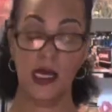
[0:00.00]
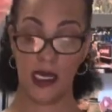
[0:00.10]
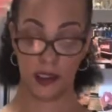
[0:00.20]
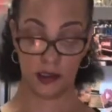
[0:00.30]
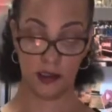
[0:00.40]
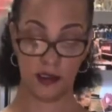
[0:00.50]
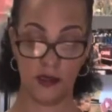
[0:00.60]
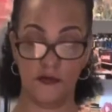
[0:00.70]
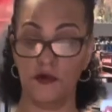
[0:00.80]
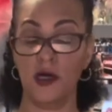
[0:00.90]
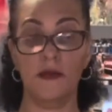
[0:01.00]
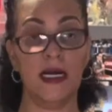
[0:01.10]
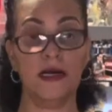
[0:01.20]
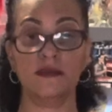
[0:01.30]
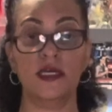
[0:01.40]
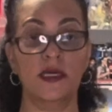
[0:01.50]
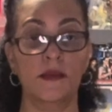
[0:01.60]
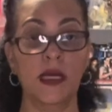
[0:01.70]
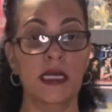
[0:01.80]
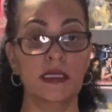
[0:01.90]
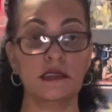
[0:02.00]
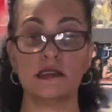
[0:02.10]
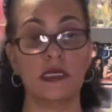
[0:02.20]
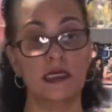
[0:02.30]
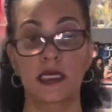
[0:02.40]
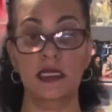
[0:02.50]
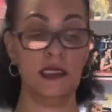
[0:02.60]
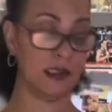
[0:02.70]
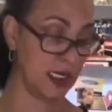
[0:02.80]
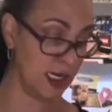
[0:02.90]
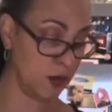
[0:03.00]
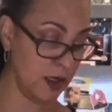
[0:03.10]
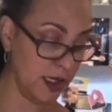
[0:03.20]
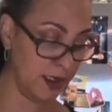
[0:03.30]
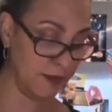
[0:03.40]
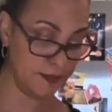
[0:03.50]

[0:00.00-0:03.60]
and cook it for about 10 minutes and eat it that way.